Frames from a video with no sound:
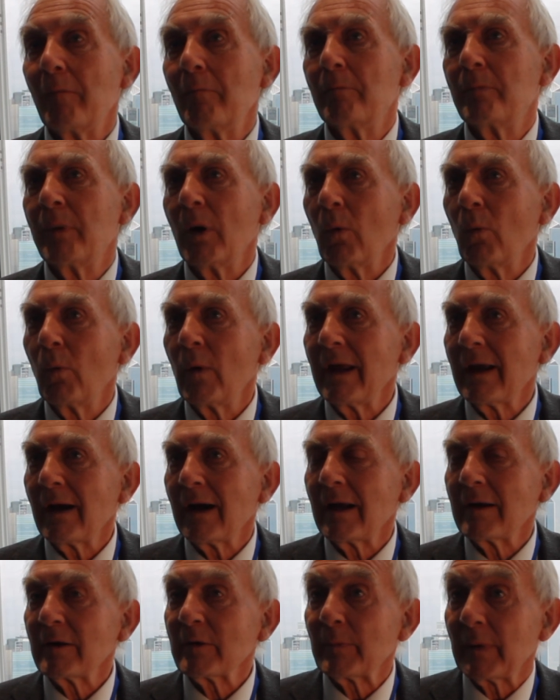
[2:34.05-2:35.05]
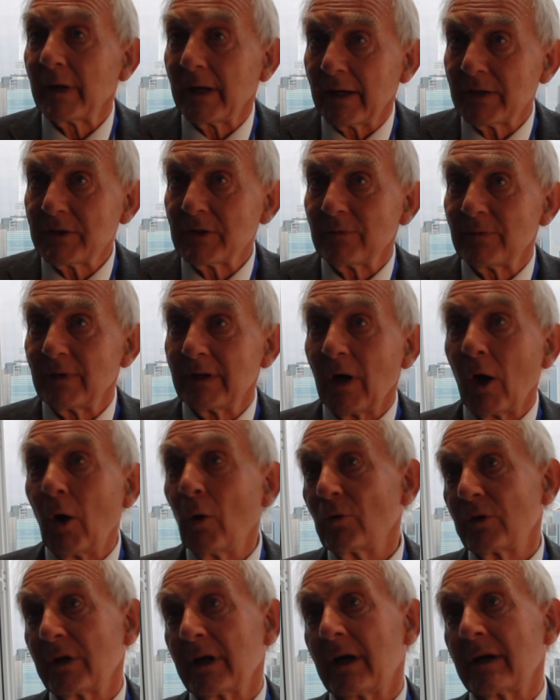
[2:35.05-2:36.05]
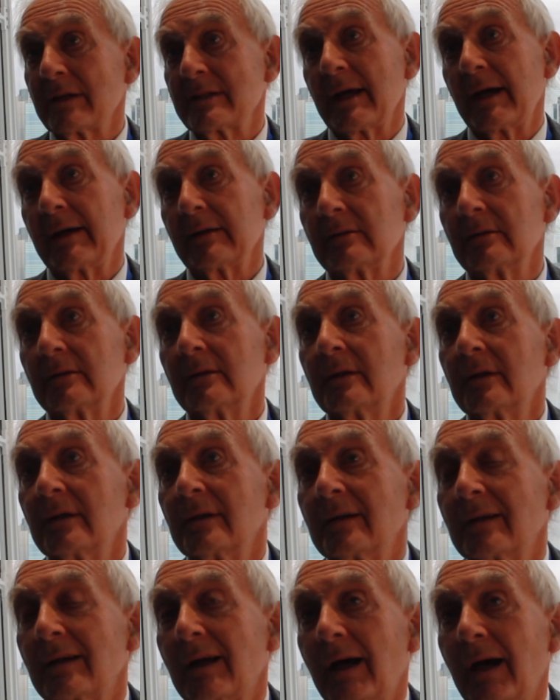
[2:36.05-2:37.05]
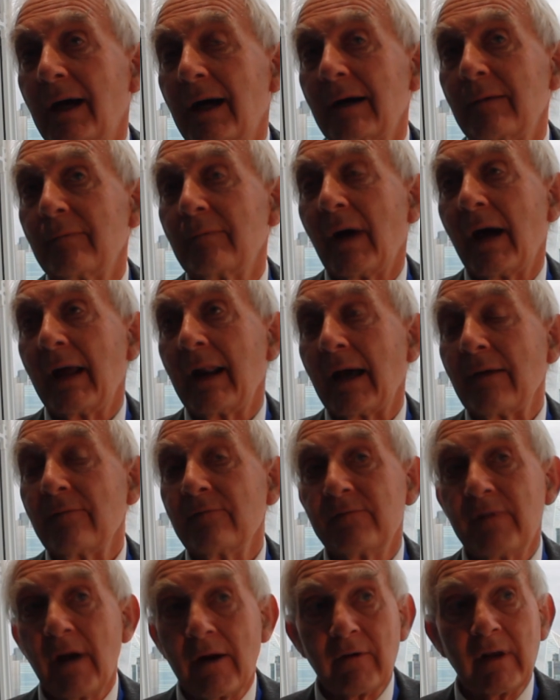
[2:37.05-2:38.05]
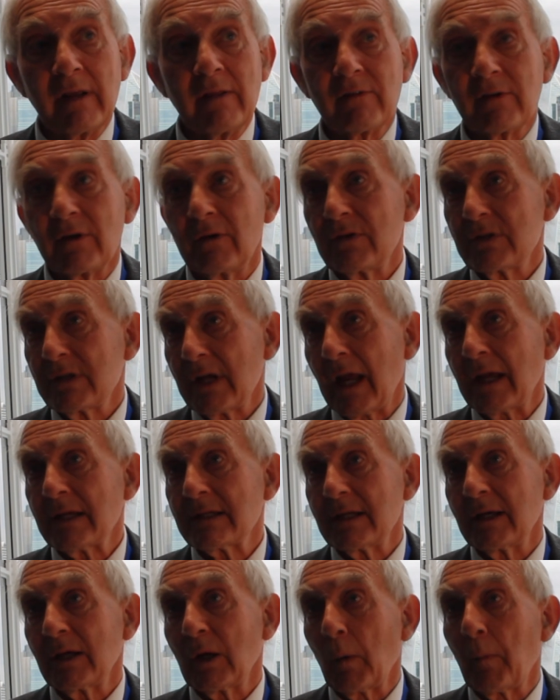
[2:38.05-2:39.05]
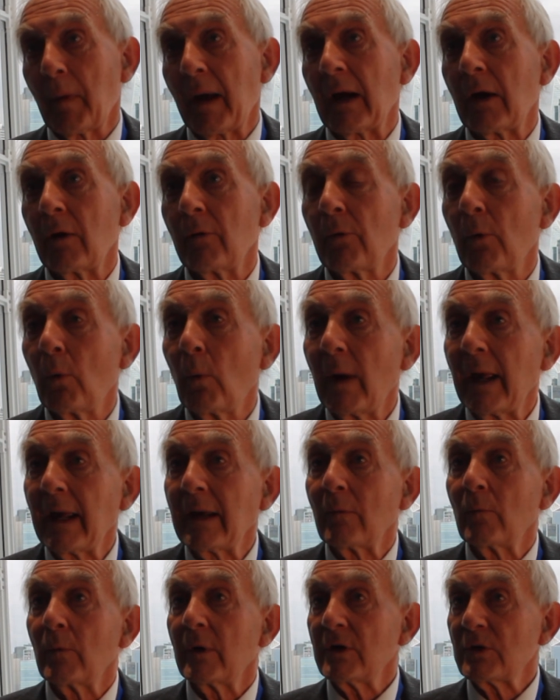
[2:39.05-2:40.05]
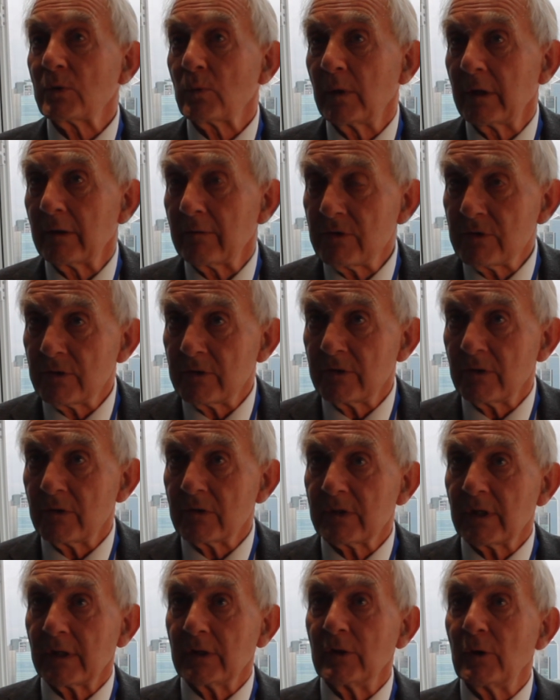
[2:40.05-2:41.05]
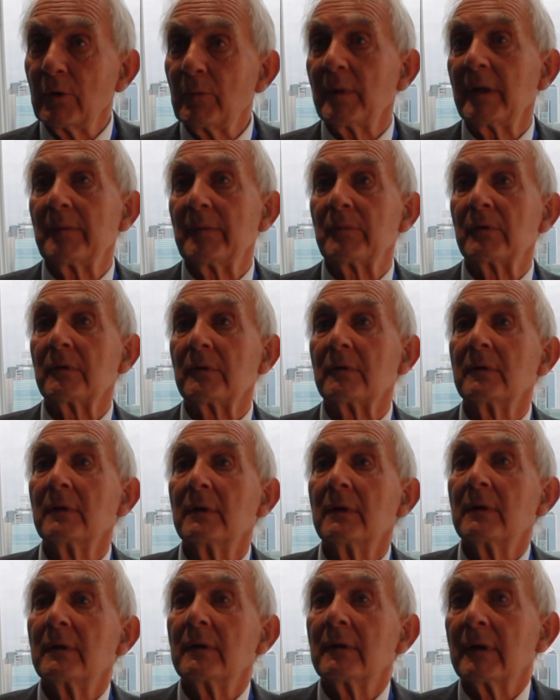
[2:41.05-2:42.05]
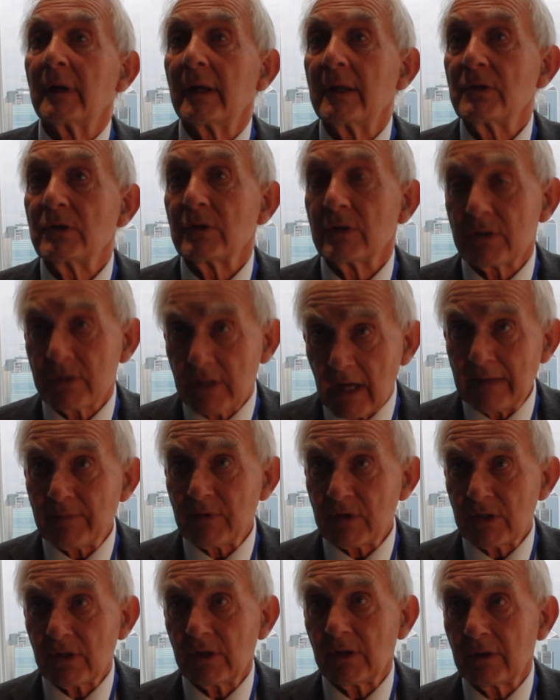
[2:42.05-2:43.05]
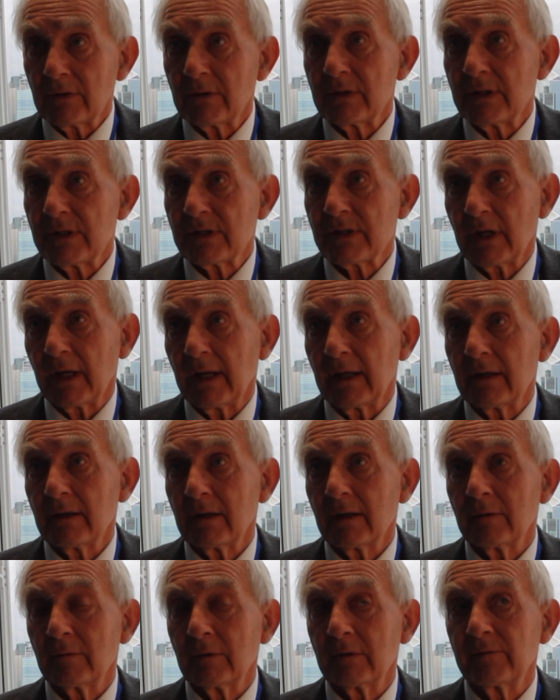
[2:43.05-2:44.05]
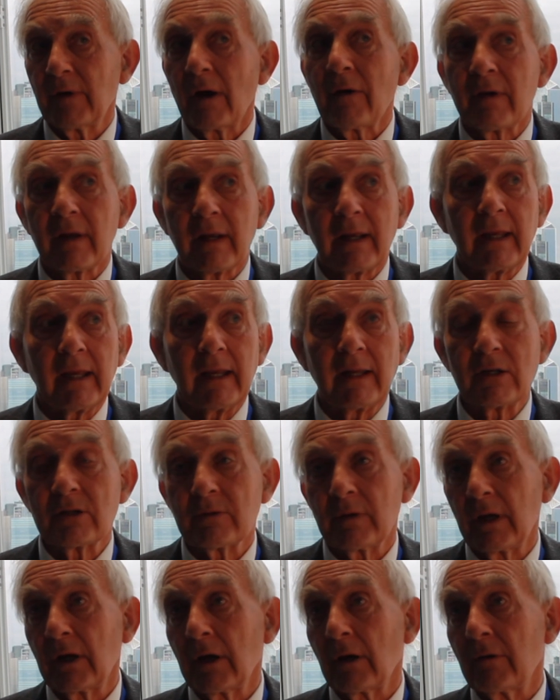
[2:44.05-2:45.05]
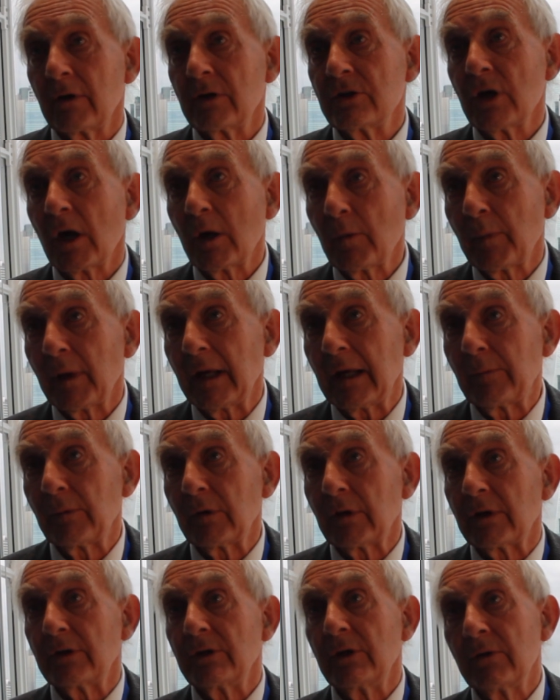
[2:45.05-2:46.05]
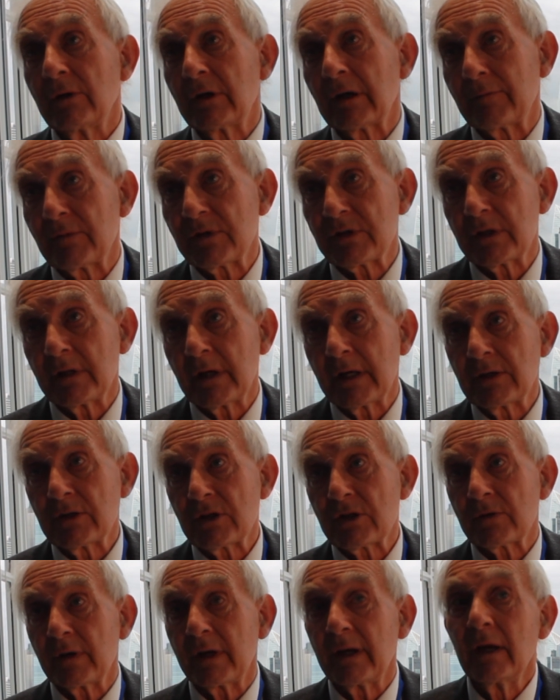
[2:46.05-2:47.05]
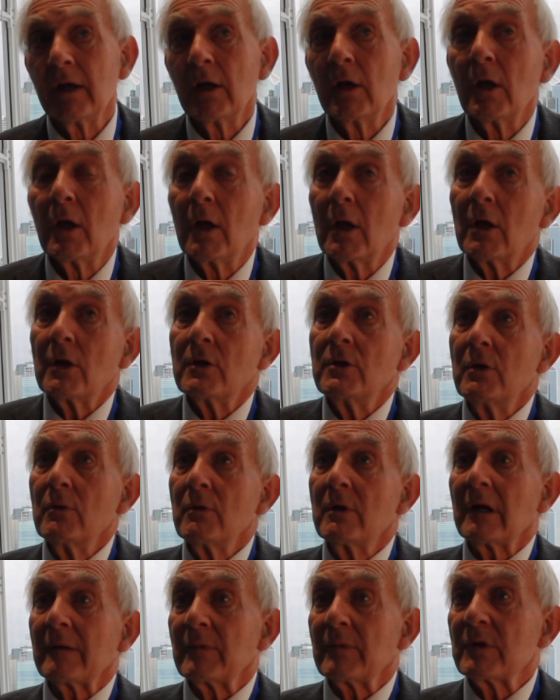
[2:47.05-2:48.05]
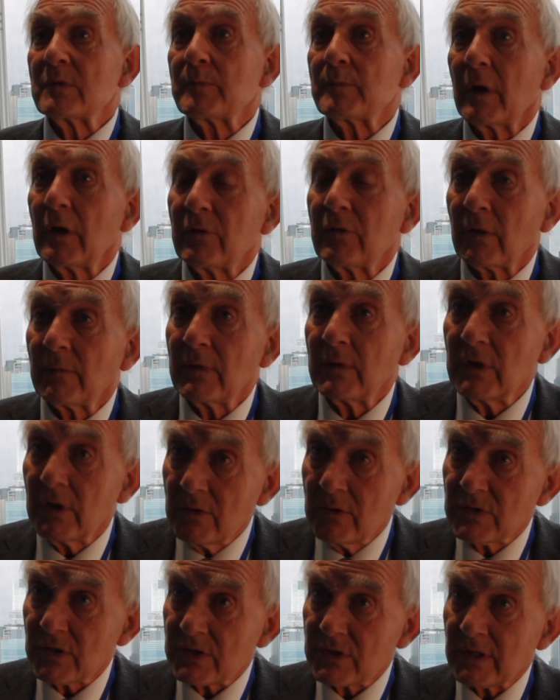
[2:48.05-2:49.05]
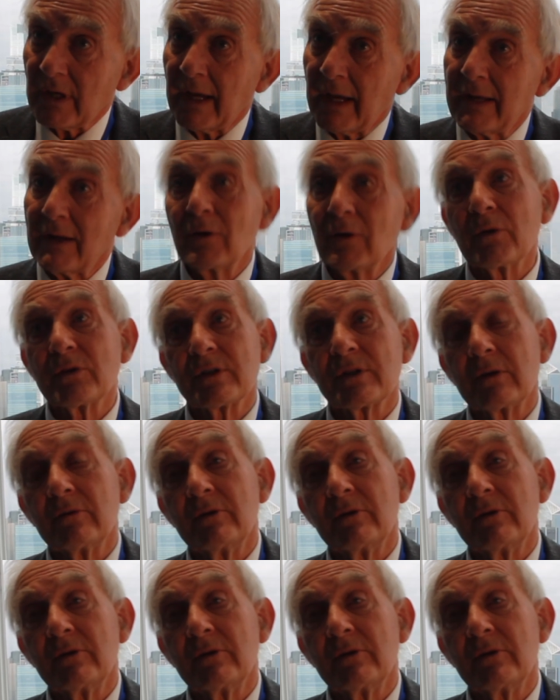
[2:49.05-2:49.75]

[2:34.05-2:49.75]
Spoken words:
but we aren't part of the old cartel. And I'm very enthusiastic about the way in which we're introducing new people into the cybersecurity scene. We're very keen to encourage young people and newcomers to the industry, newcomers both on the user side and also